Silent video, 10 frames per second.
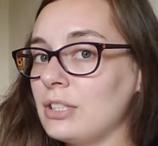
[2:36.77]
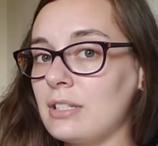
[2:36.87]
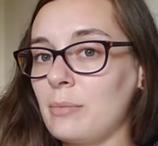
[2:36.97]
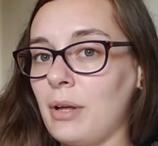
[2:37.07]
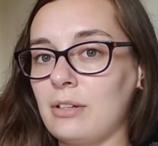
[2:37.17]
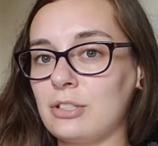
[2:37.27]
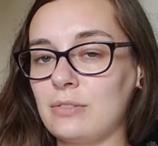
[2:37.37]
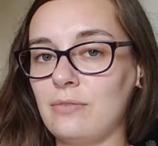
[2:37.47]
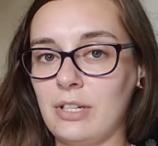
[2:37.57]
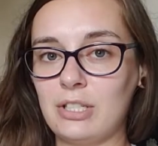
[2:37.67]
It's the polish
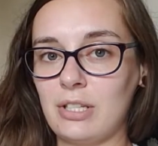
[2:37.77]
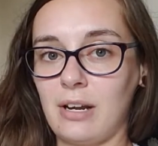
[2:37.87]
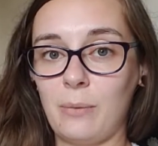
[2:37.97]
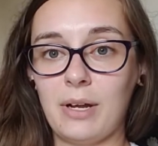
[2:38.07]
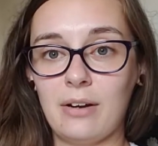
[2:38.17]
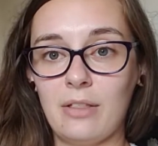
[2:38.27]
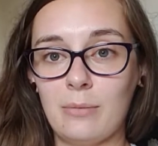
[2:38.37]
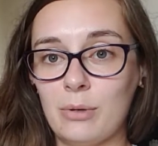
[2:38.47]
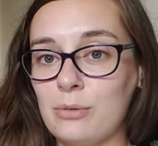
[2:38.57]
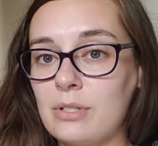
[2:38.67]
finish that I wear the
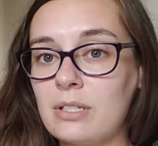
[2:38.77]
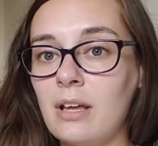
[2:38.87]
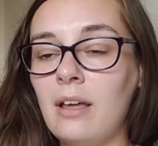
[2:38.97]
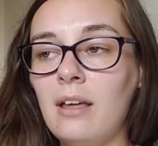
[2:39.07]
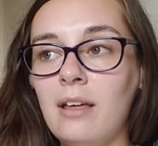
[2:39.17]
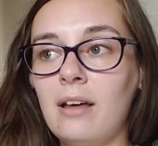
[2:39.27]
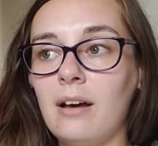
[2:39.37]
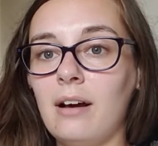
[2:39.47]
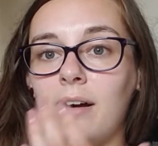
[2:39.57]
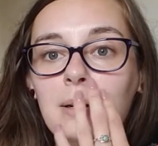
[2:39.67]
most,
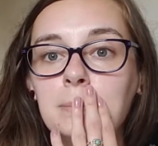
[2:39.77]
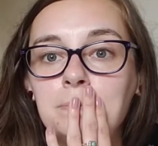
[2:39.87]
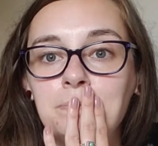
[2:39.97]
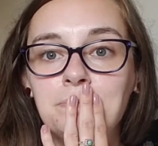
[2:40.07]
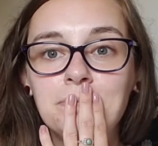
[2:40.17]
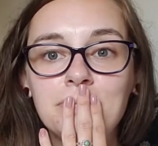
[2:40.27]
um,